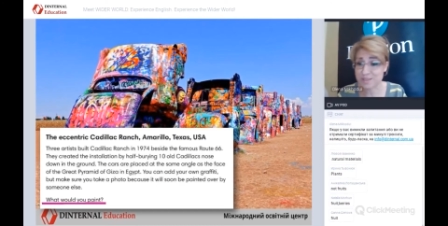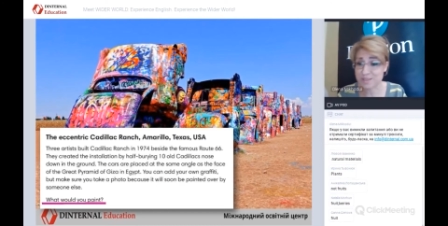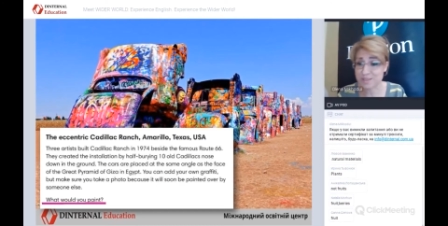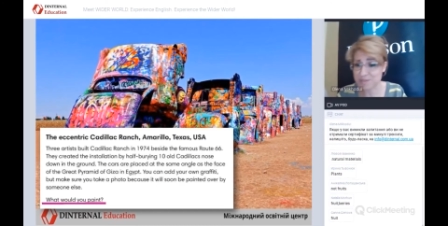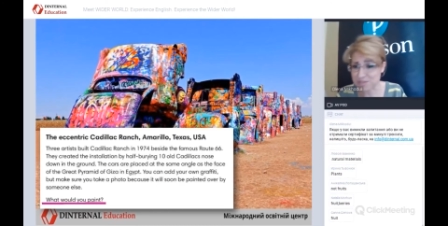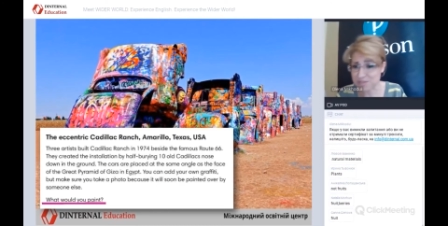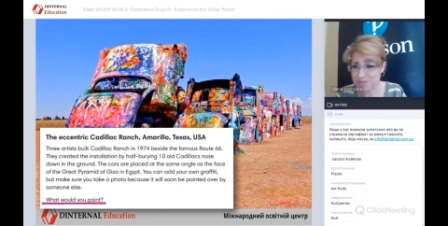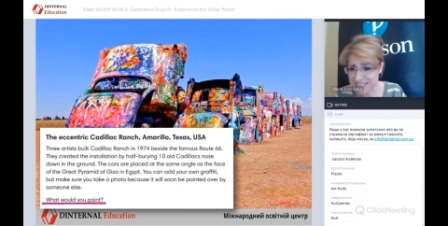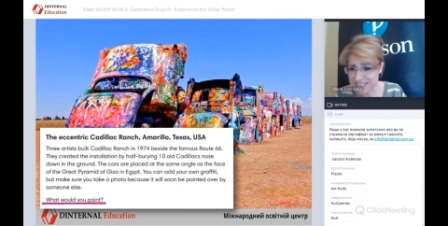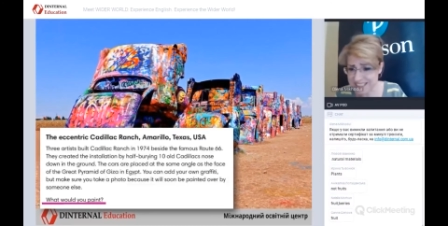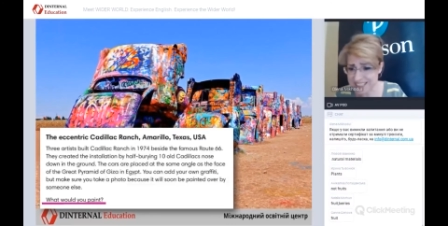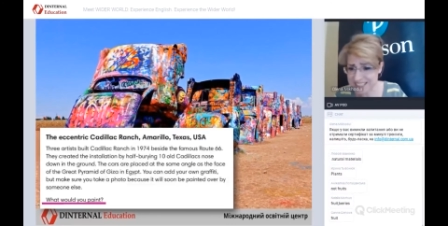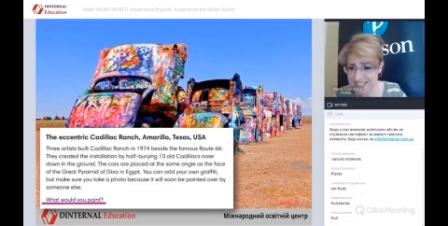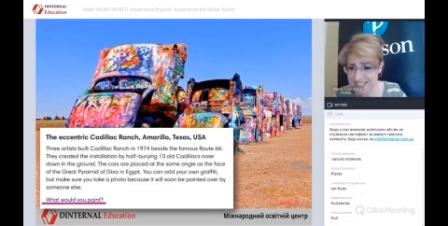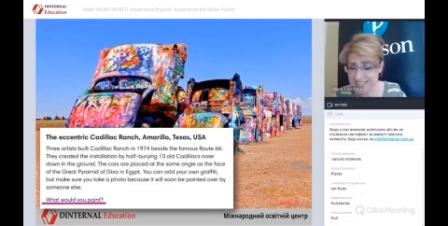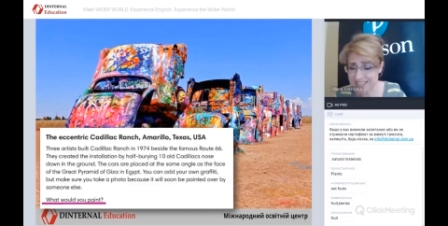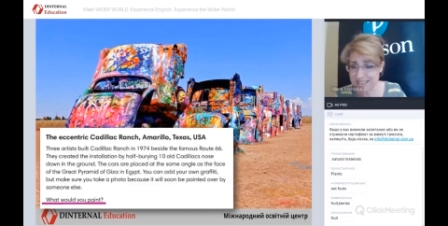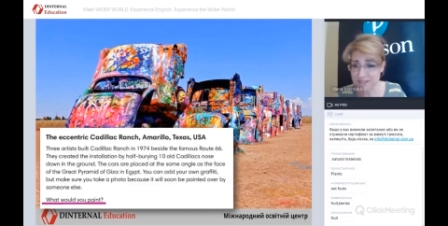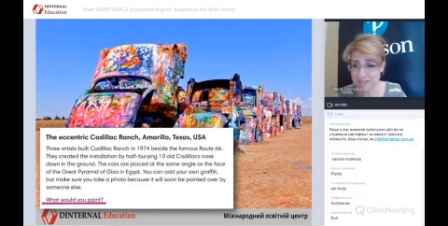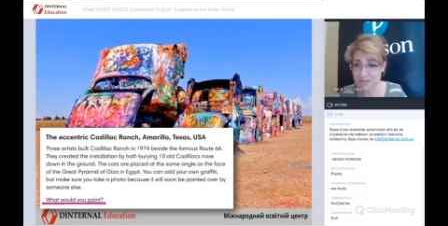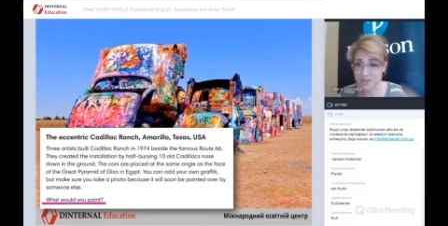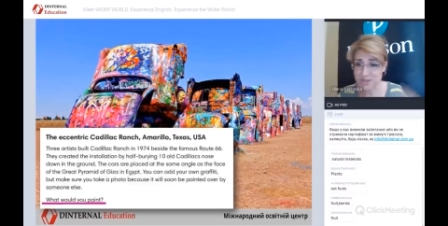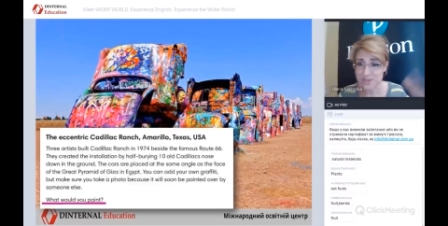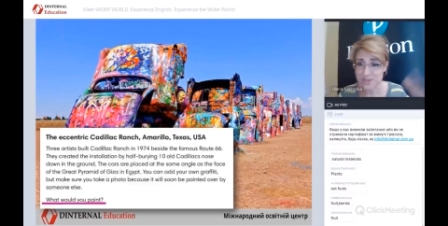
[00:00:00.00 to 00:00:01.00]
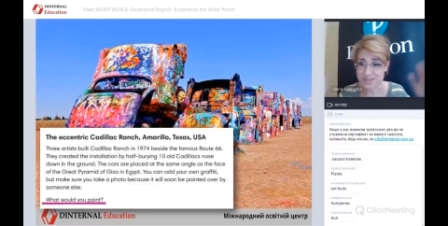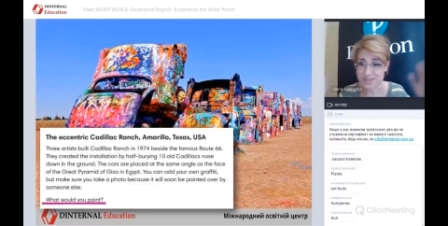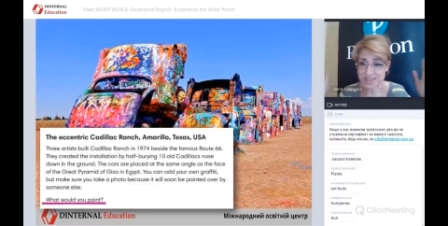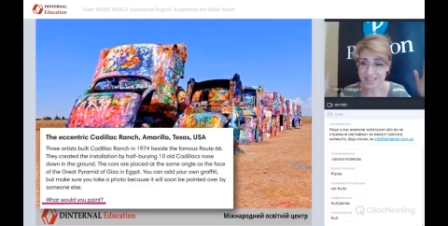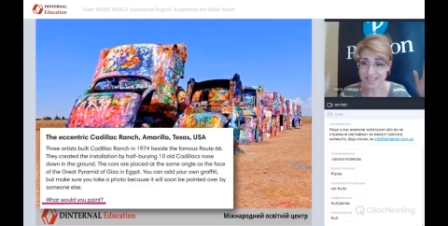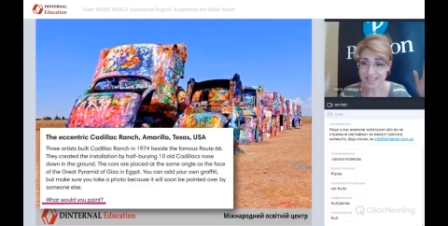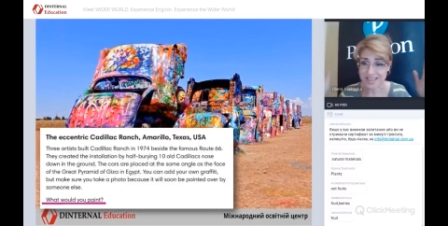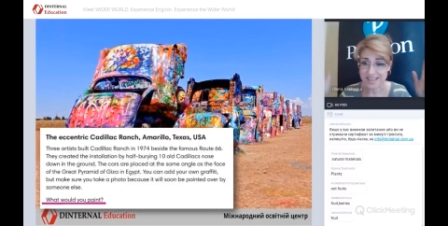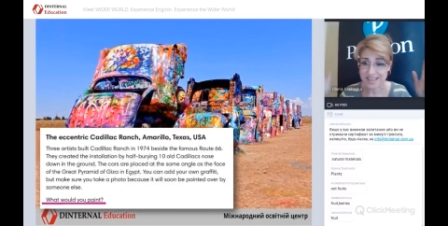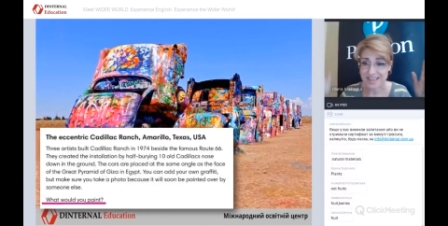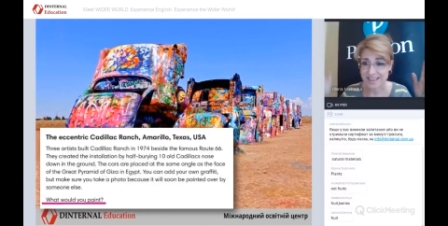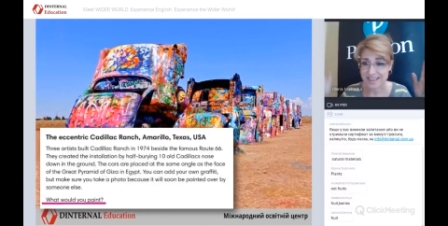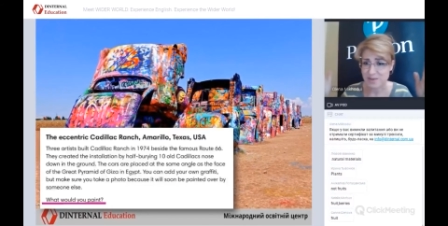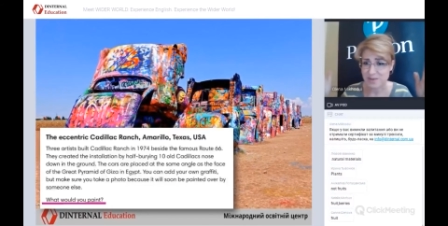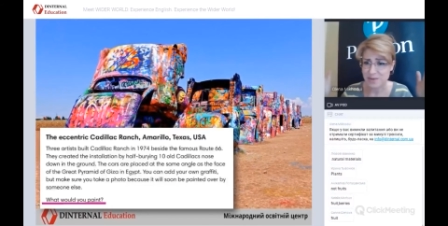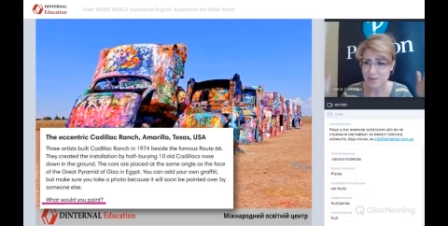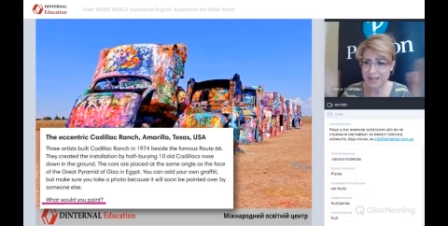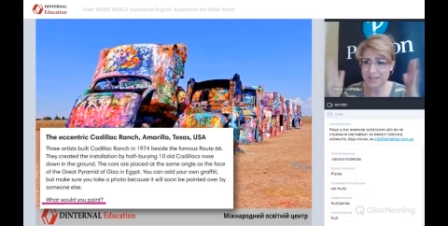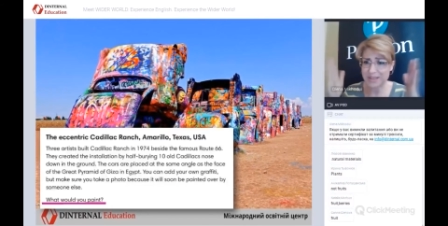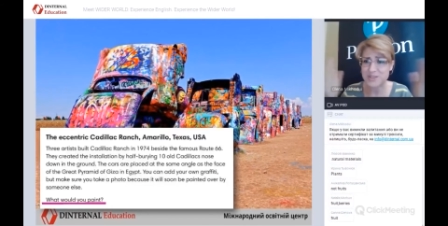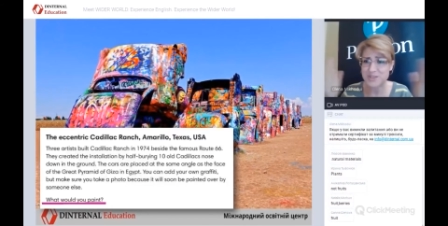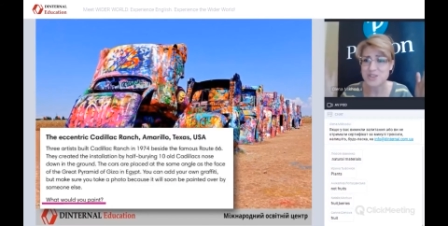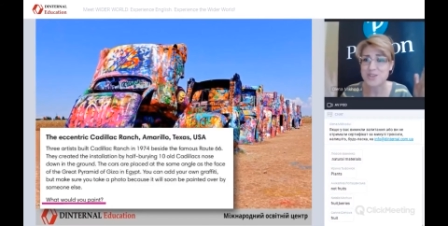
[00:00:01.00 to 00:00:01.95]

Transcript: Graffitis are usually, well,